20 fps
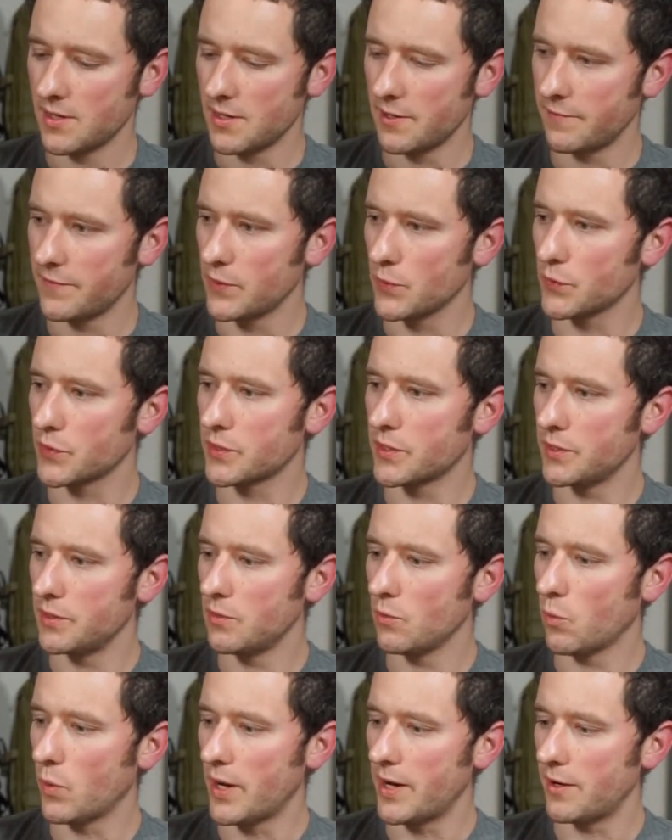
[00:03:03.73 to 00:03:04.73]
It feels good
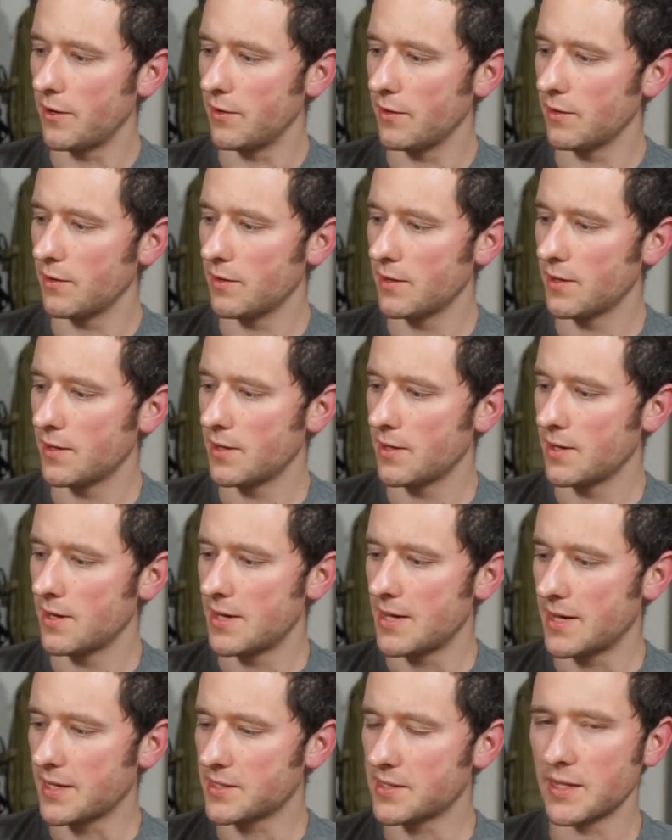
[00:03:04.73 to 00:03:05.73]
to wear.
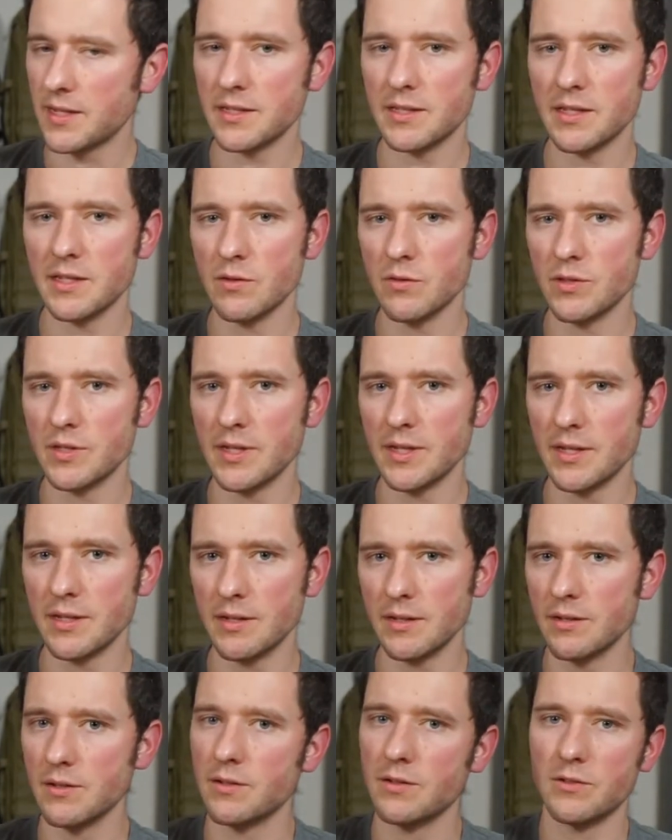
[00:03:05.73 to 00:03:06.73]
Excited to use it,
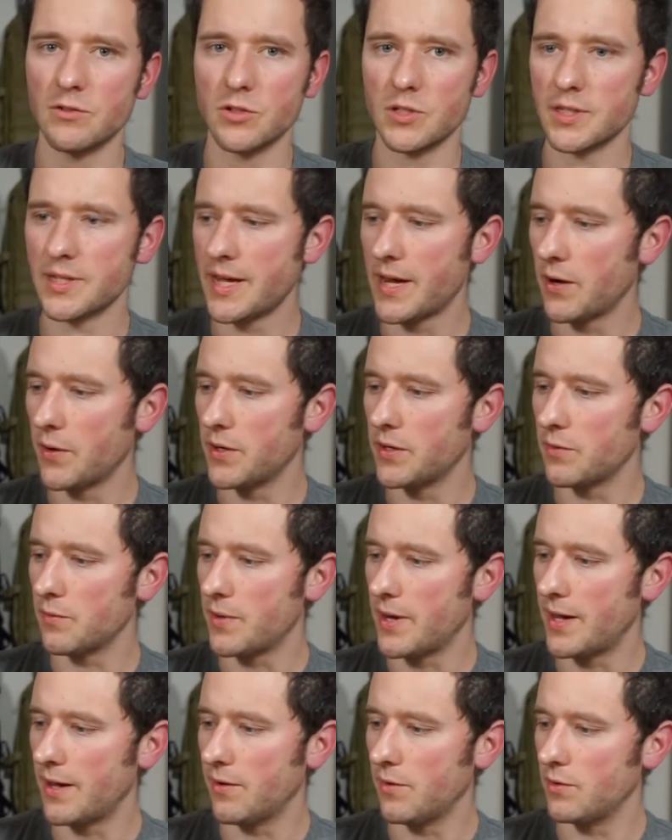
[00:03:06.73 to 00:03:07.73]
just carry it
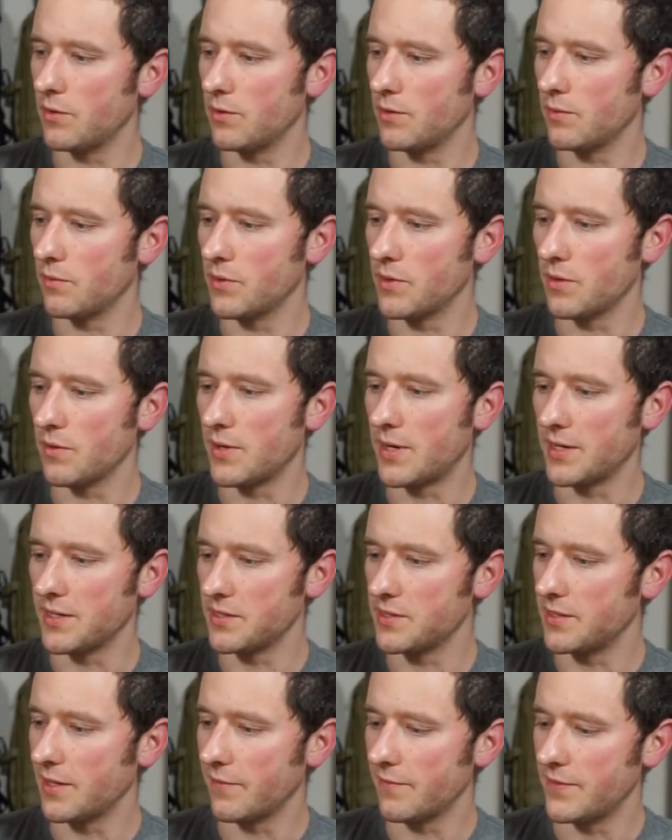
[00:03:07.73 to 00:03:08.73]
around with a lot of
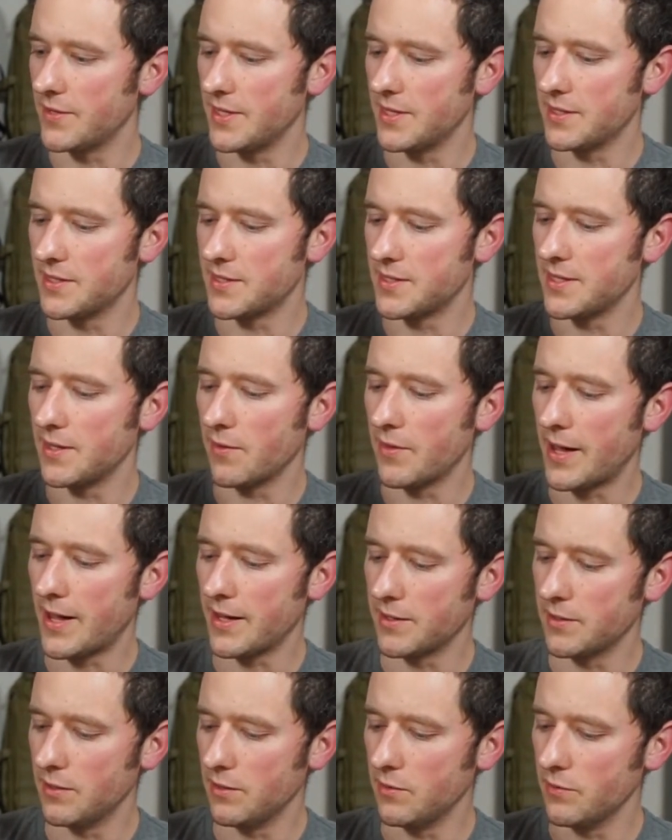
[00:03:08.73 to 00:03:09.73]
stuff in it and see how
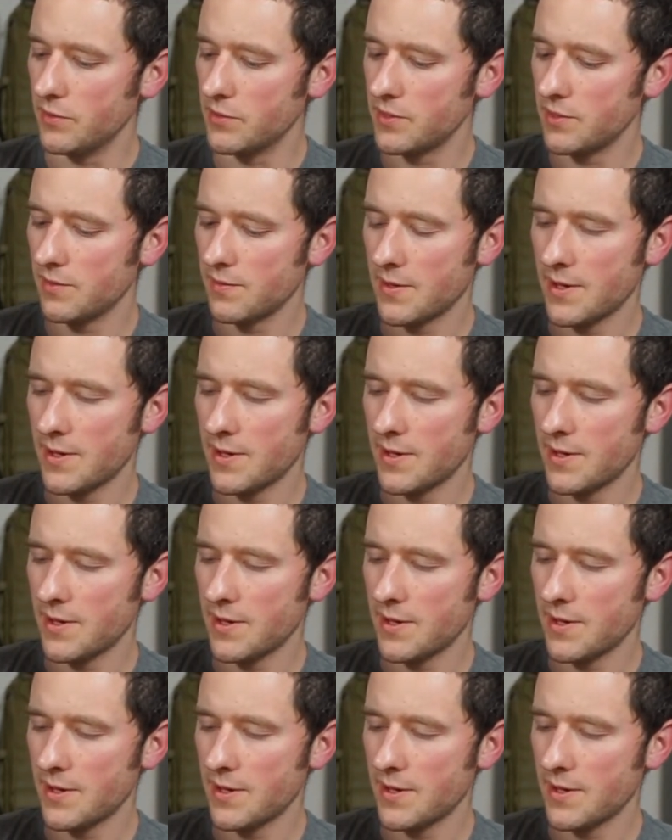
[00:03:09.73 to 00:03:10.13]
that goes.